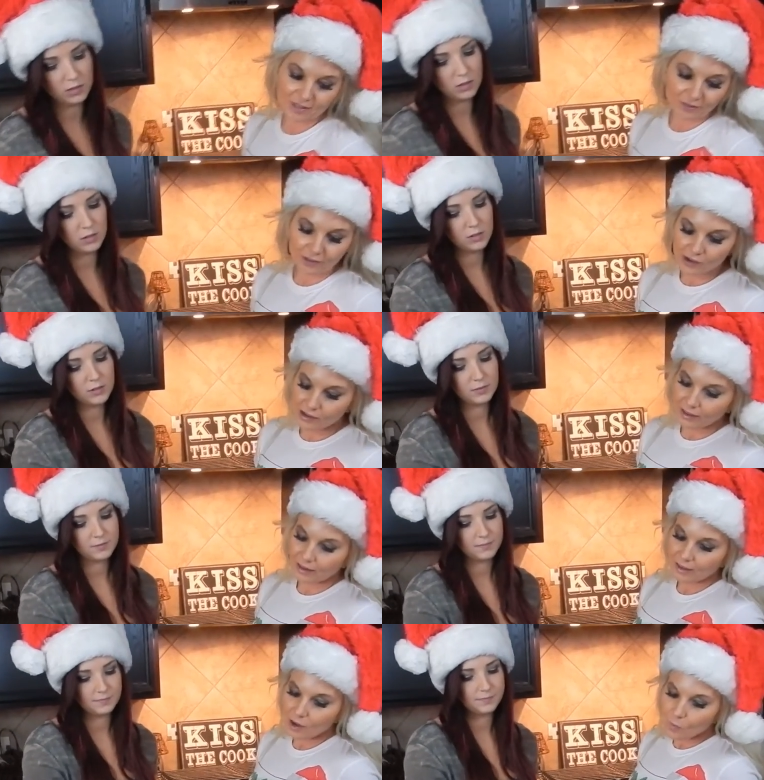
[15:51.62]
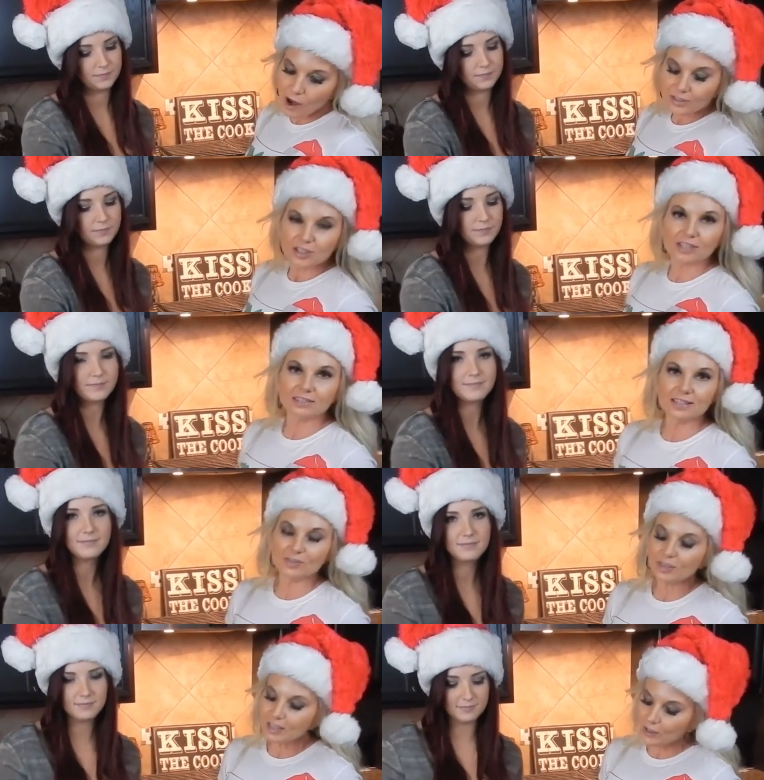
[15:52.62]
Speaker 1: you for watching
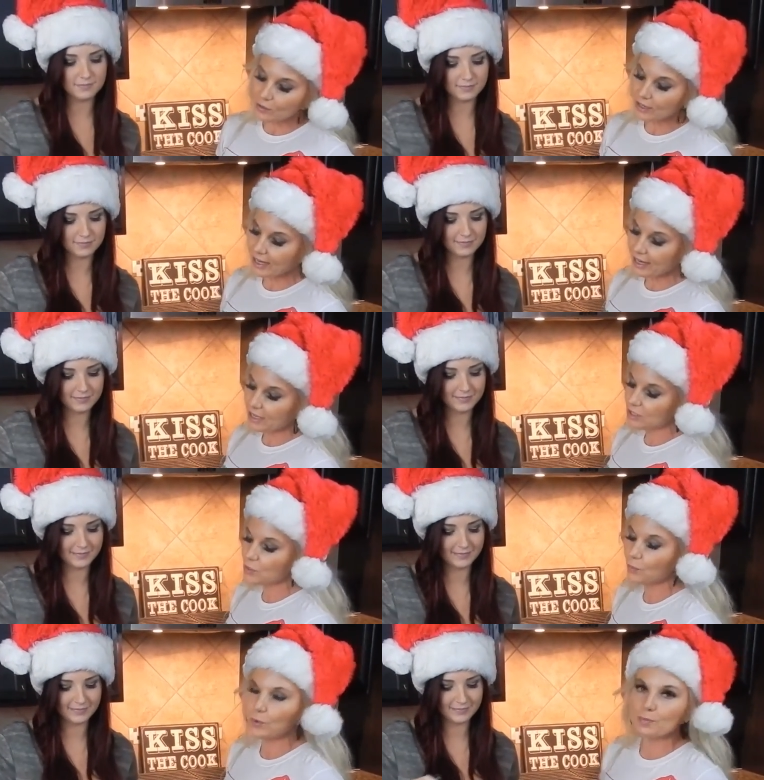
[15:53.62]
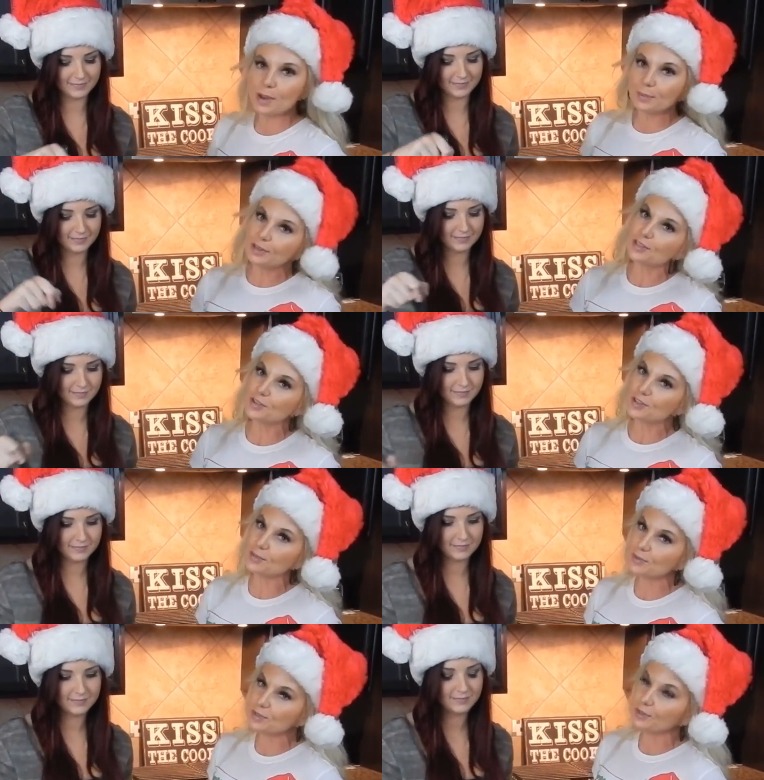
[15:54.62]
this video and remember to
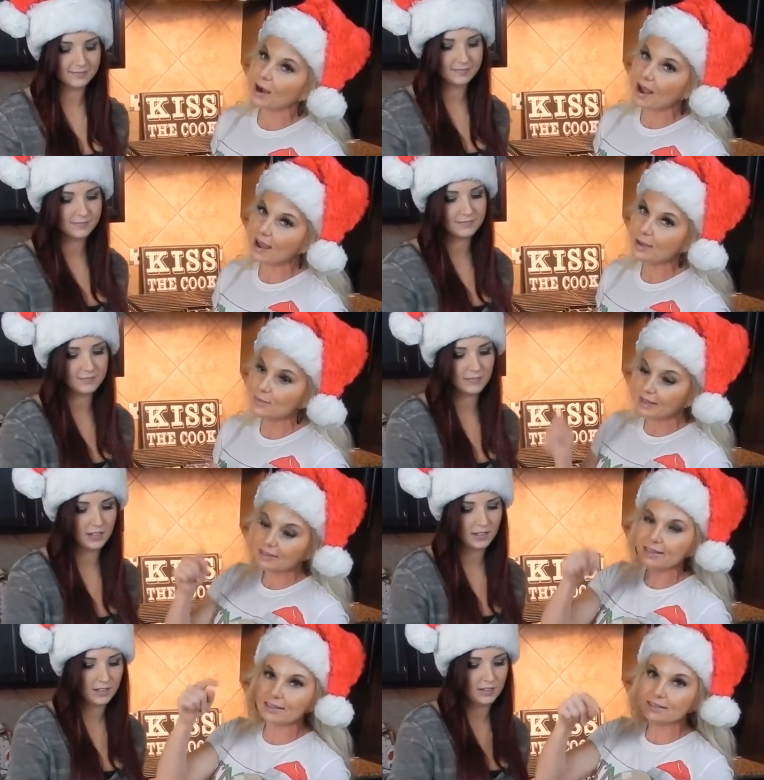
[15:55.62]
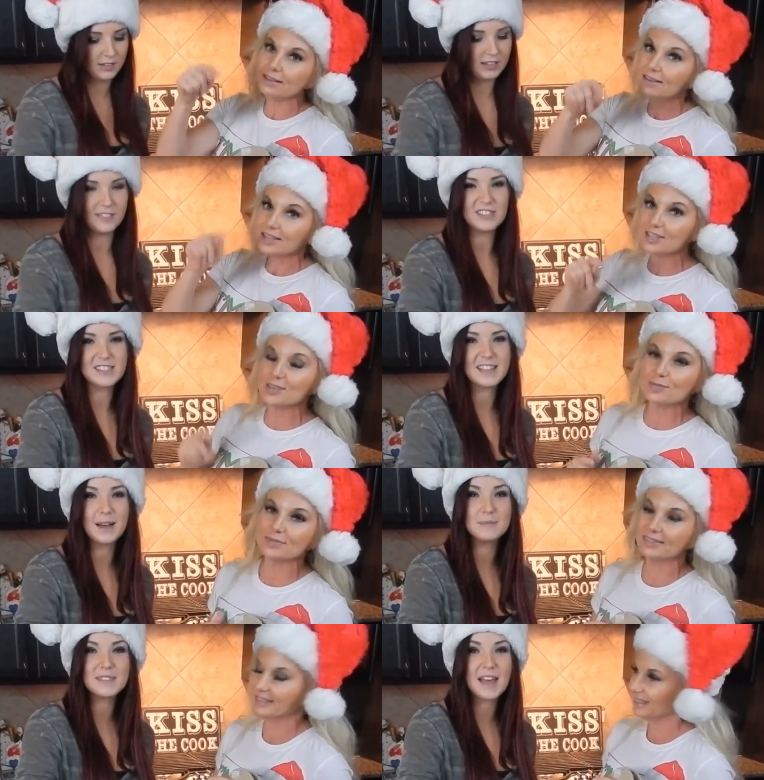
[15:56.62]
subscribe. Click Give us a
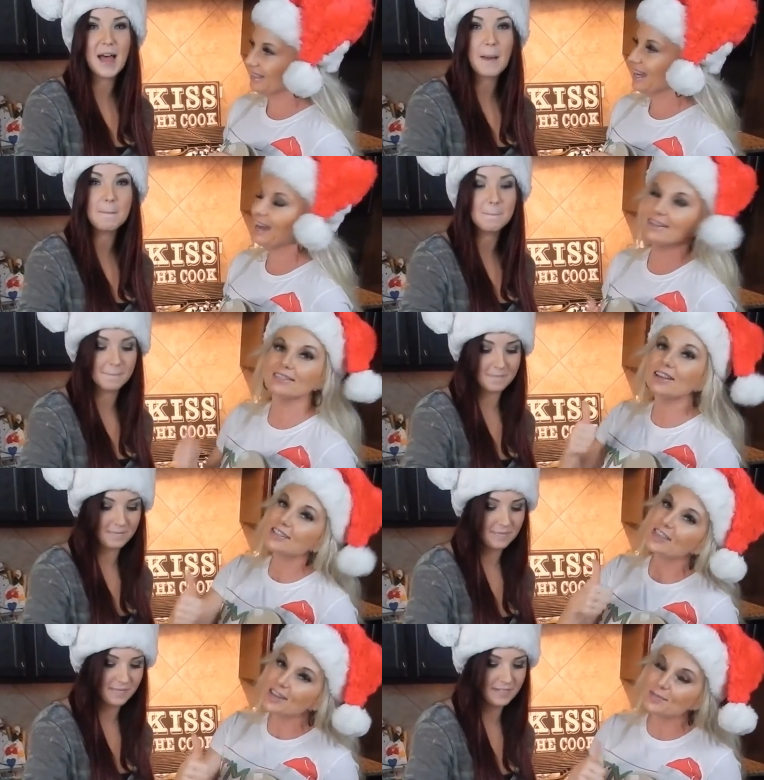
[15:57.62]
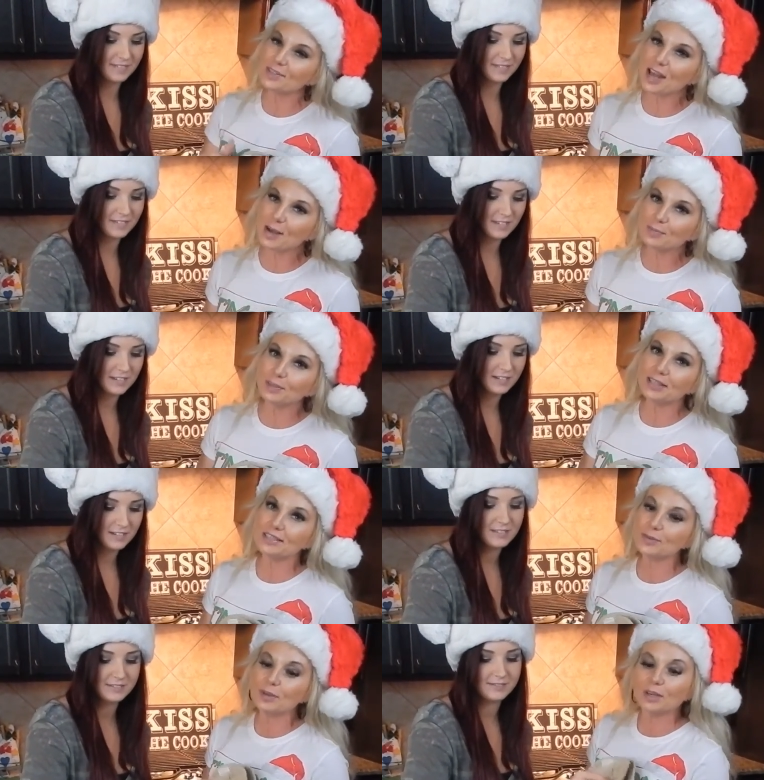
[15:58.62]
thumbs up. Yeah, lots of thumbs up,
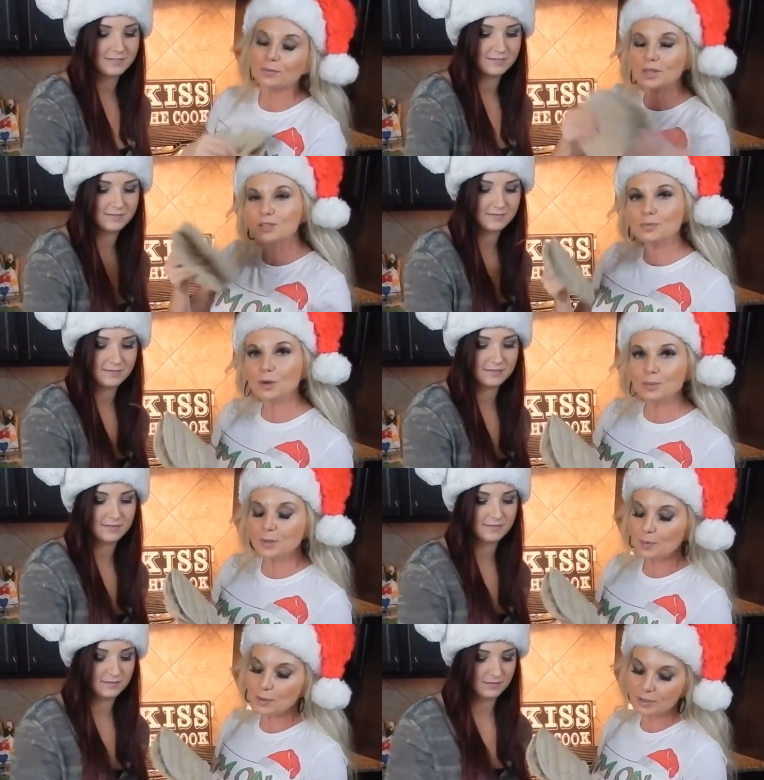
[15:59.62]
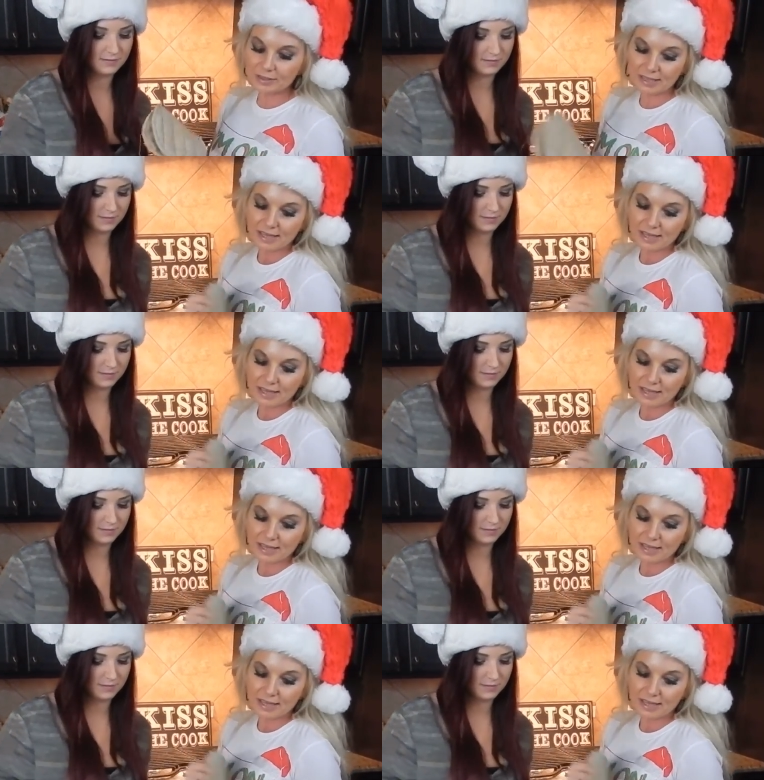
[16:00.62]
please, so we can reach more people and